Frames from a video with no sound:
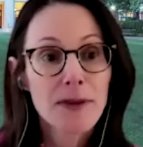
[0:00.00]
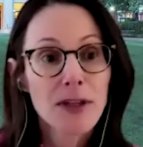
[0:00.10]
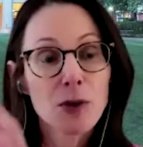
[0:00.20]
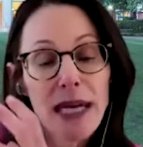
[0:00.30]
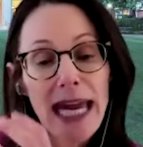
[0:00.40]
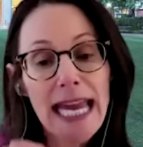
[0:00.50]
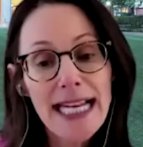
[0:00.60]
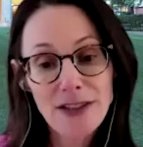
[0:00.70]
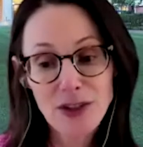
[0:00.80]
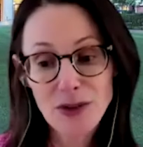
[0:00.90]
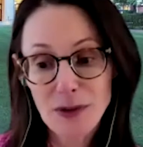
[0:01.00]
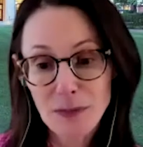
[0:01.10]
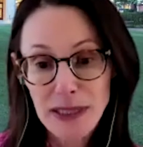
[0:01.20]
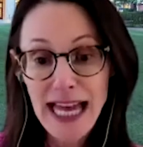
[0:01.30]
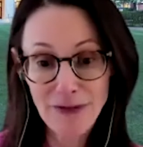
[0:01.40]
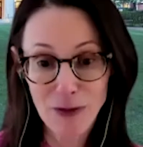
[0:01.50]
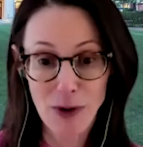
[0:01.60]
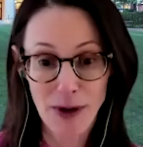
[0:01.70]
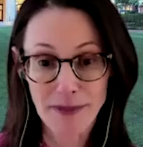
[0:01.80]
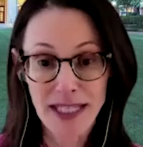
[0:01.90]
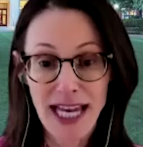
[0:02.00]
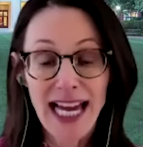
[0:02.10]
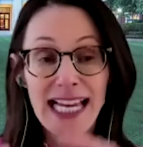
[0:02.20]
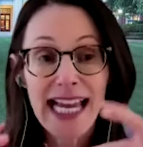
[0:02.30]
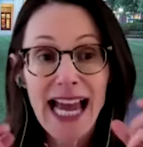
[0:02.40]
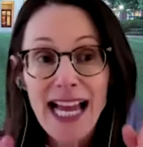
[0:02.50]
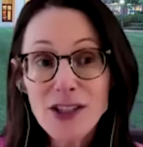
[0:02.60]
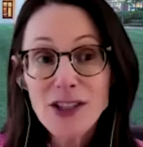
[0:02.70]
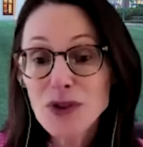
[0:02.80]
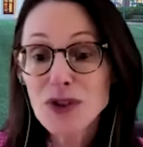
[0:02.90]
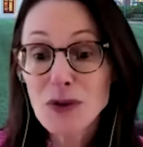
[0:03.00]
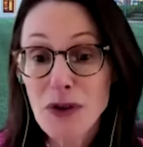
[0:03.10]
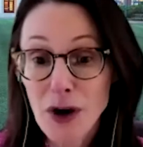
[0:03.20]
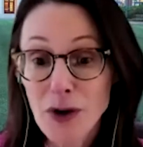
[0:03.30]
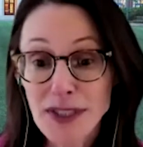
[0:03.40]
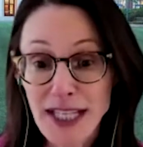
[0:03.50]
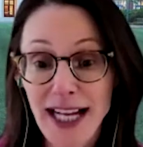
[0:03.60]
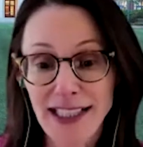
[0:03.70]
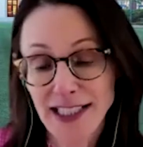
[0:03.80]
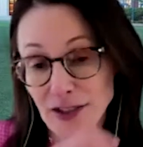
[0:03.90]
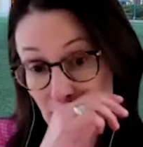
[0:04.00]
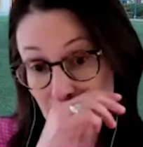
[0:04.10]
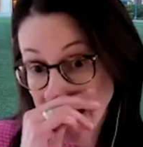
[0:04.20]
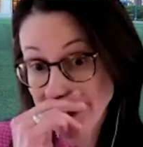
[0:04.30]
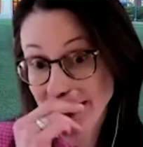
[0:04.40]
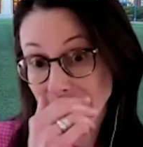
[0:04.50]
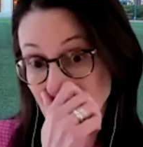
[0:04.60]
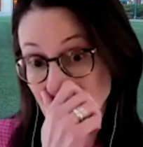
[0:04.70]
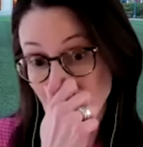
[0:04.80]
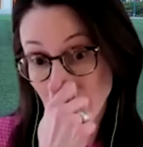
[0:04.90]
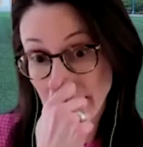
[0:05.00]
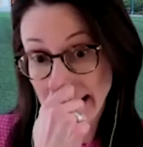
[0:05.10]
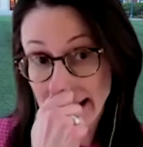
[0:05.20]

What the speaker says: you can't sue the platforms. Can you sue the hotel? And so that case is ongoing.